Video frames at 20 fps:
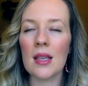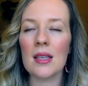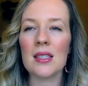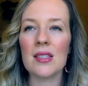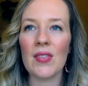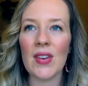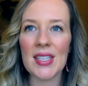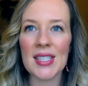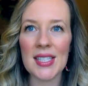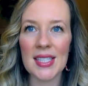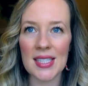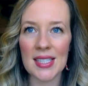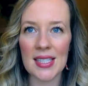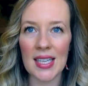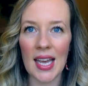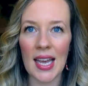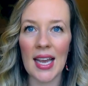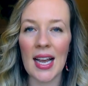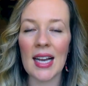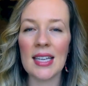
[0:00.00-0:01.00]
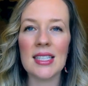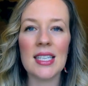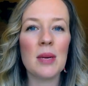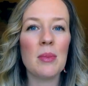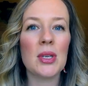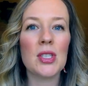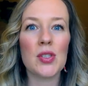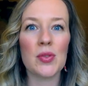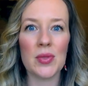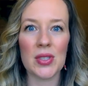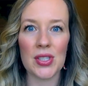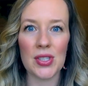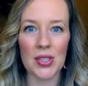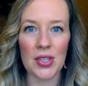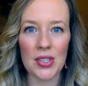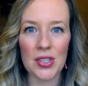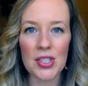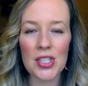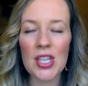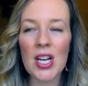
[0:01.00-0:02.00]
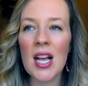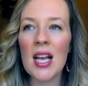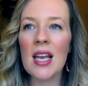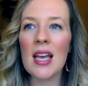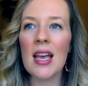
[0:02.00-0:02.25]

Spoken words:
suffice it to say, I did a bunch of research